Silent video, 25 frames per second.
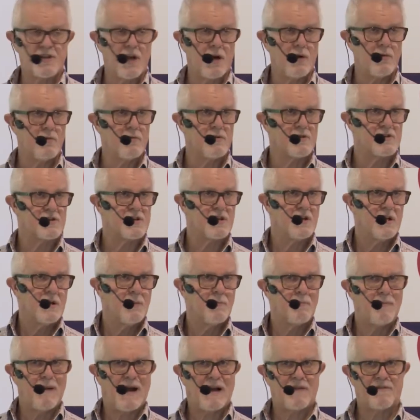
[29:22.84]
Don't
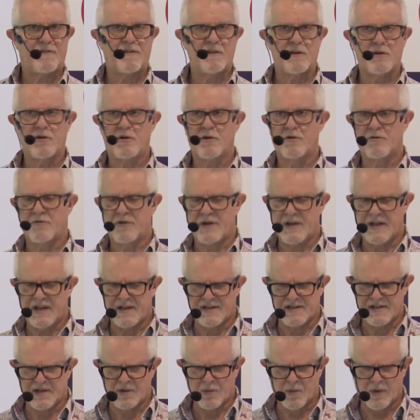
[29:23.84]
baffle your
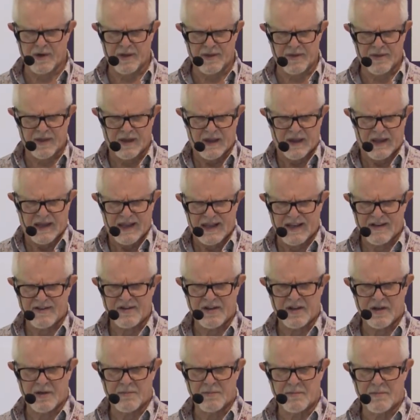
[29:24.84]
reader with
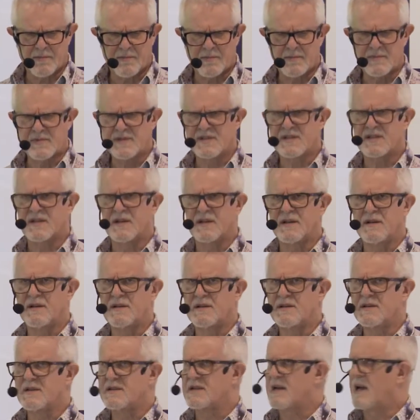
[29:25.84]
idioms
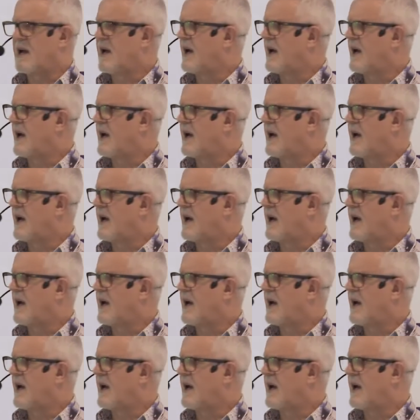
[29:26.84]
and